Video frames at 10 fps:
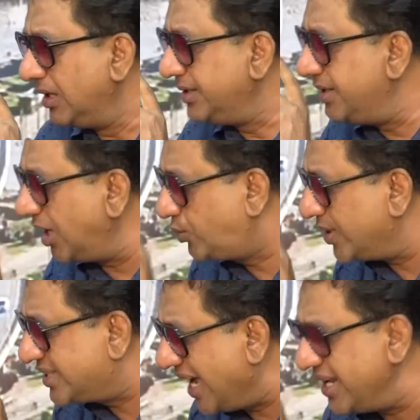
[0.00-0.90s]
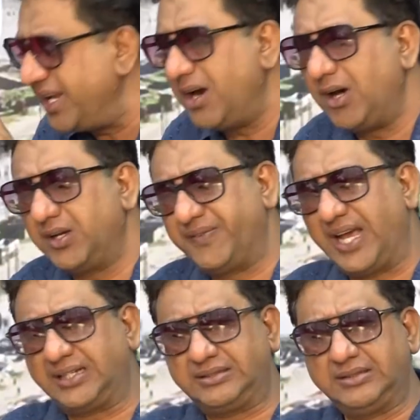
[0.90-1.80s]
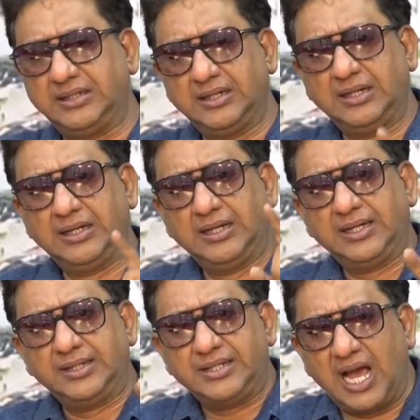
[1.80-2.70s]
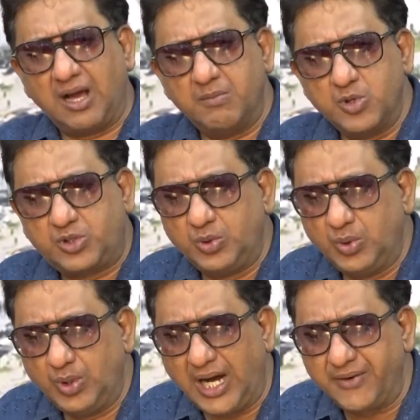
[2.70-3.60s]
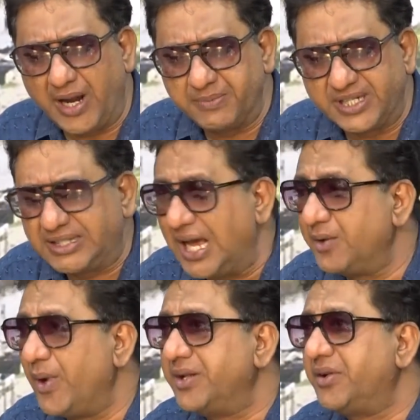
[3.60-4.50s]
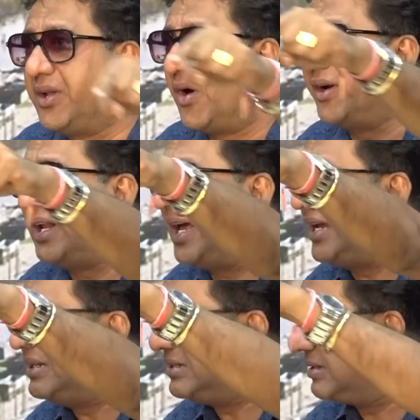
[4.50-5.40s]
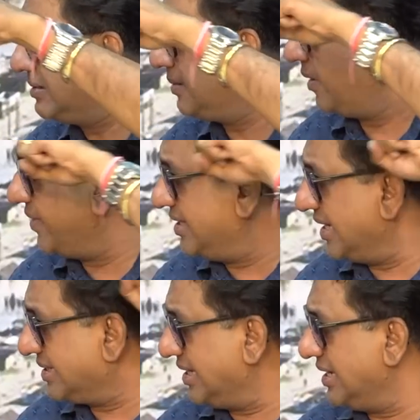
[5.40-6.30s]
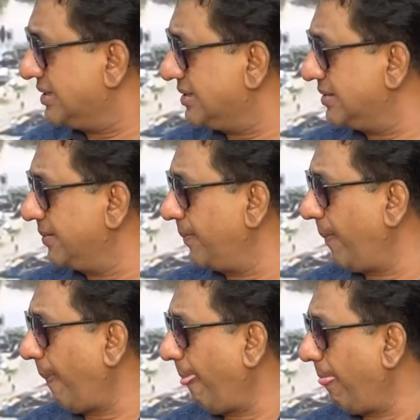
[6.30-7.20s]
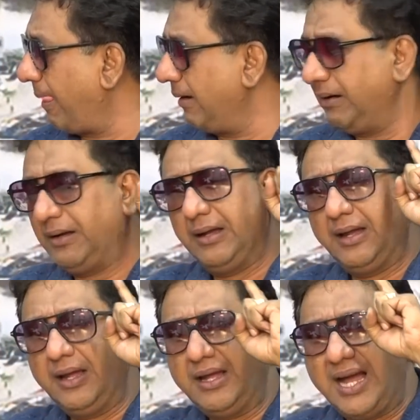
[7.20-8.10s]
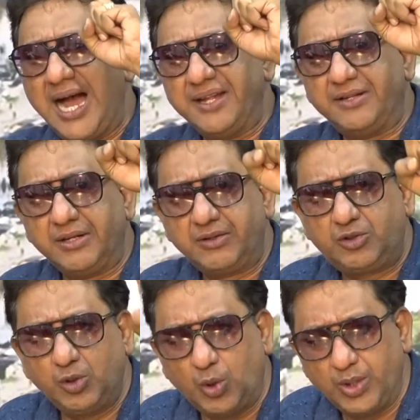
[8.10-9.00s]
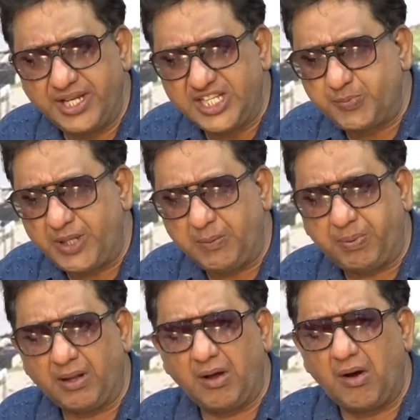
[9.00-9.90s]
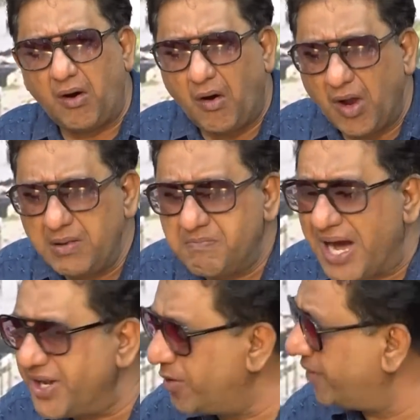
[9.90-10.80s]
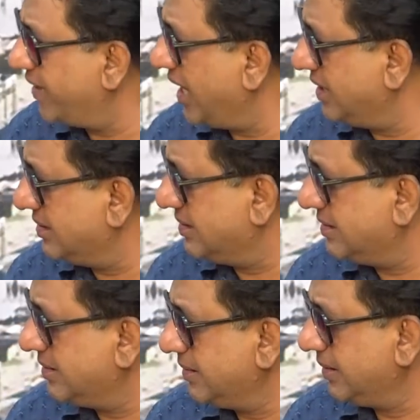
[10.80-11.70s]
Notwithstanding all of that, Nagamutu and Ramjetan went to the order lines of these estates and told these people all manner of lies,